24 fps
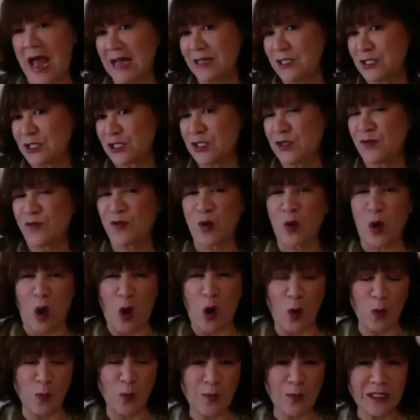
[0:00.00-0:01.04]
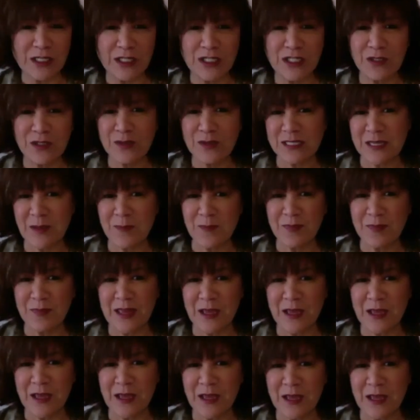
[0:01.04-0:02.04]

asks if you're open to do something,